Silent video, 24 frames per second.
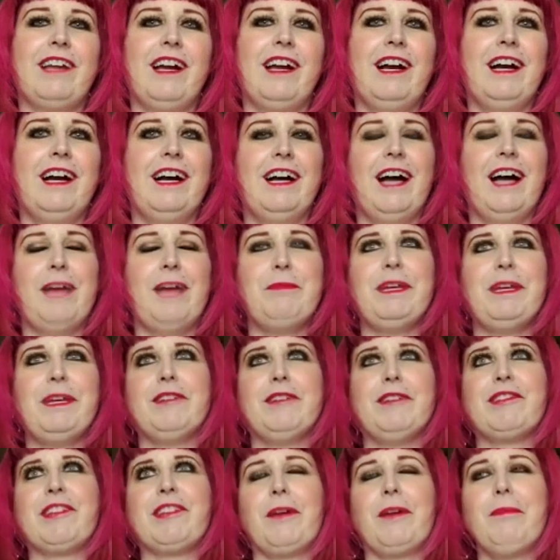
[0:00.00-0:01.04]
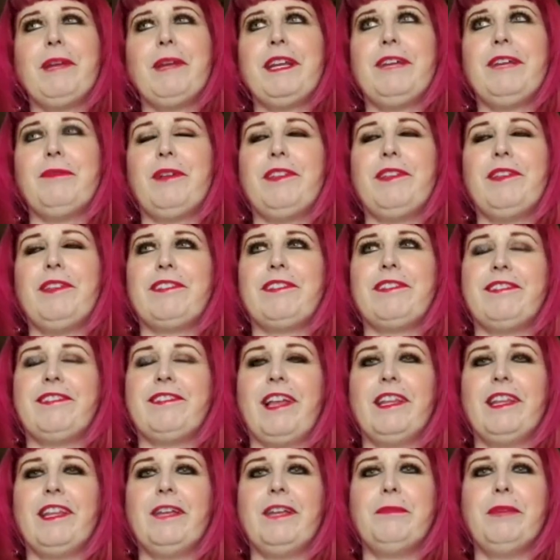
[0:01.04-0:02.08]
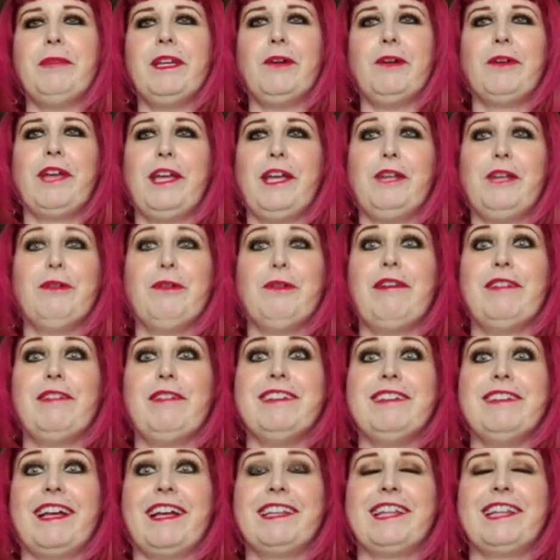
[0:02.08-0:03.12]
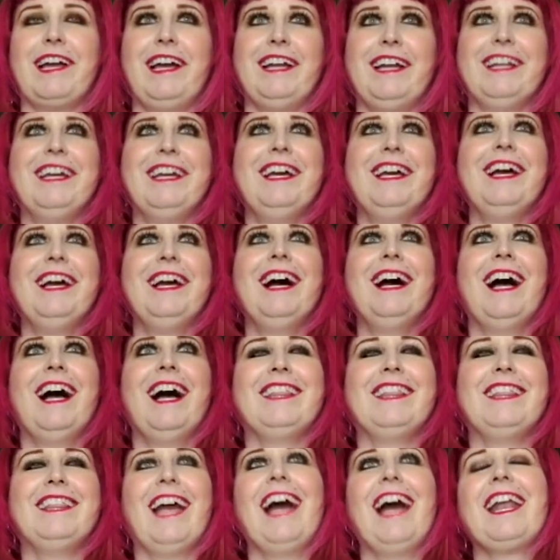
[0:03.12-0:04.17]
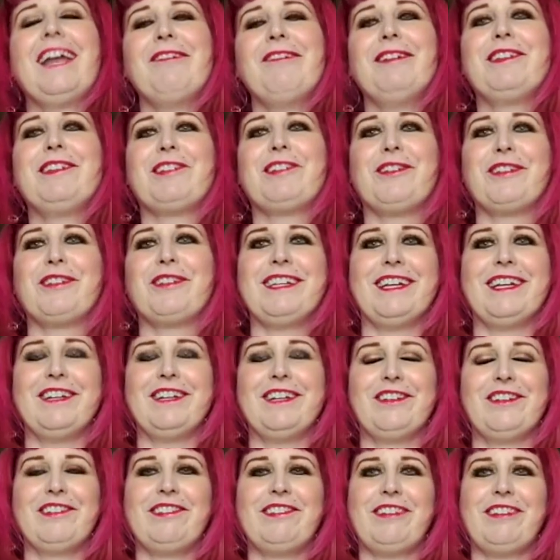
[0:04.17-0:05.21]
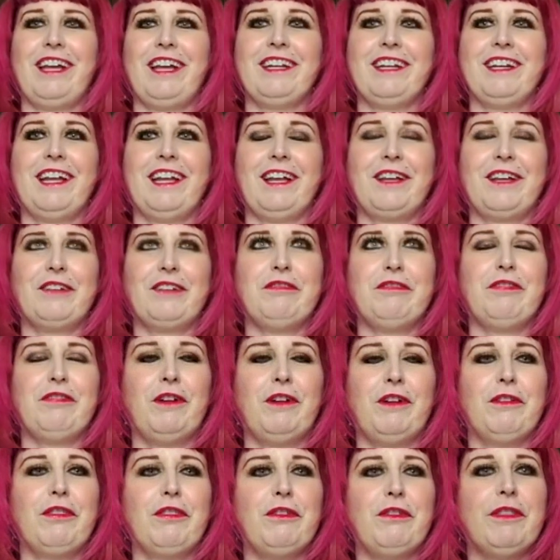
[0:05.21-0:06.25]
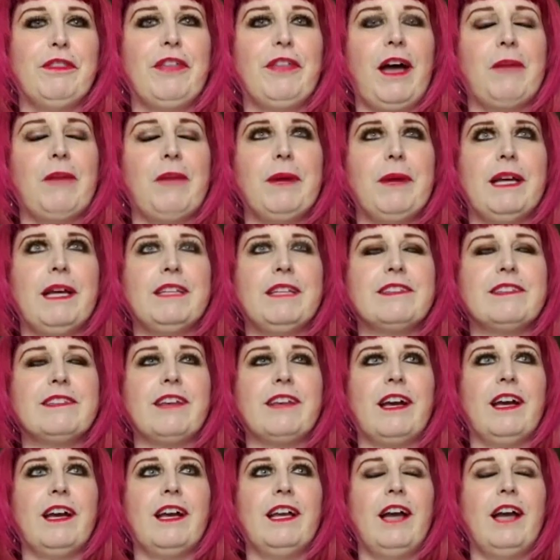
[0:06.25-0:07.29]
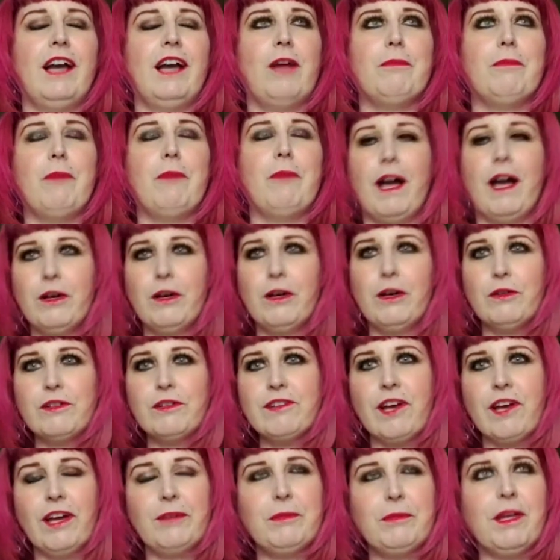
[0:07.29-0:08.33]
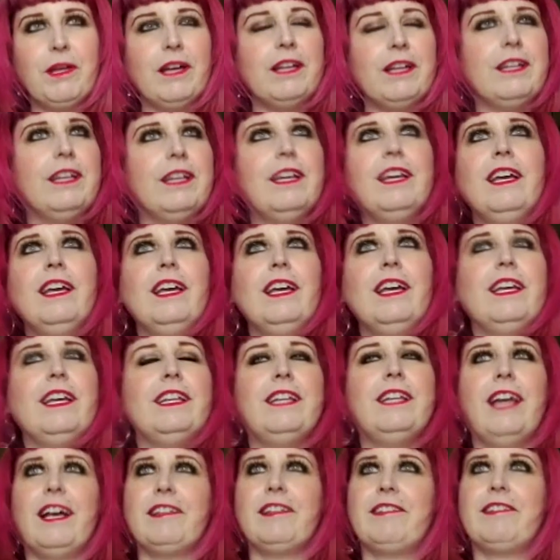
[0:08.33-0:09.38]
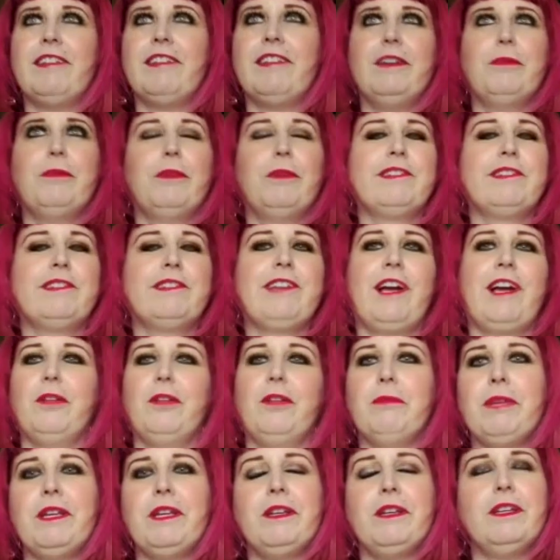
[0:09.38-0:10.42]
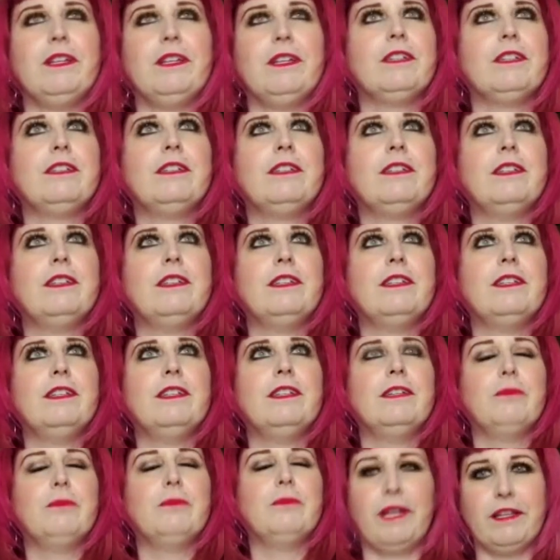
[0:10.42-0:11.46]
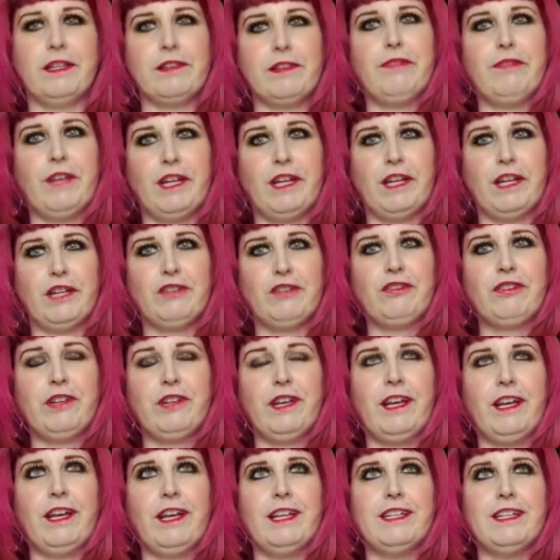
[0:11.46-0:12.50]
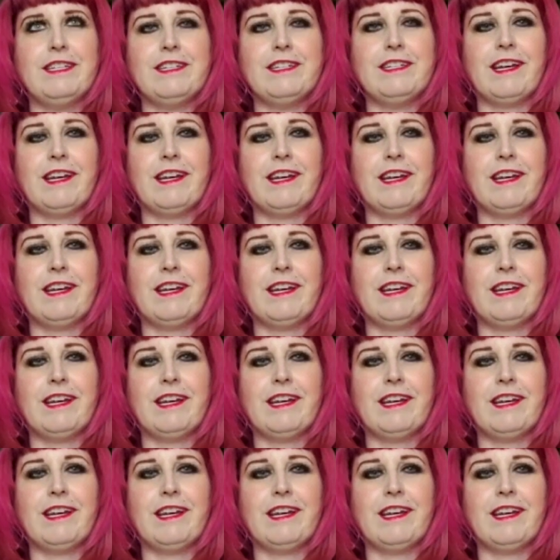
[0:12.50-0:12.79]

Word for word: I mean, if somebody was telling me, okay, you have a deadline, that I would totally understand and I could follow through with that. But on my own timeline, yes, it will tell me when it's finished. And